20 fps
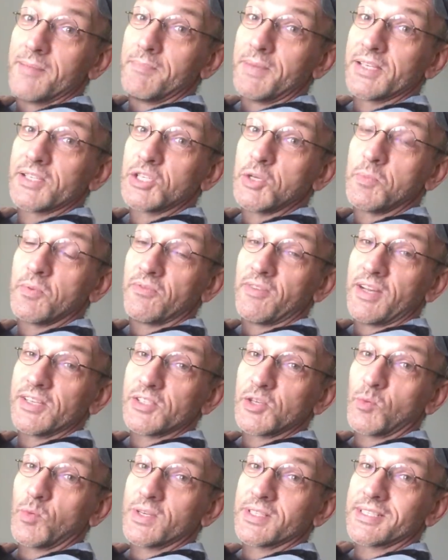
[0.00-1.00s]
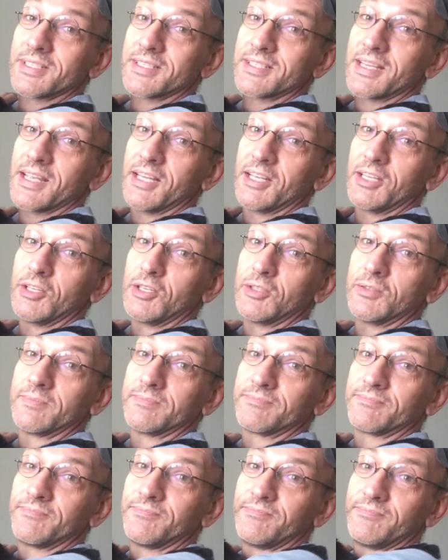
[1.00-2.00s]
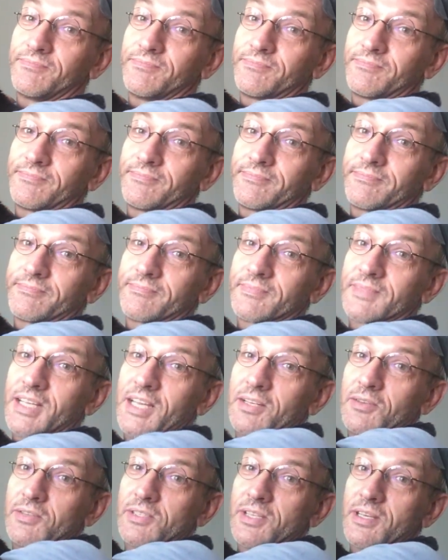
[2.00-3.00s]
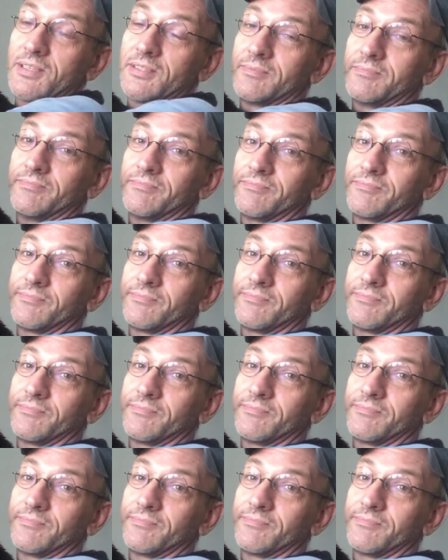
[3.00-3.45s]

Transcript: my supervisor wants to say hello. The hello, cell.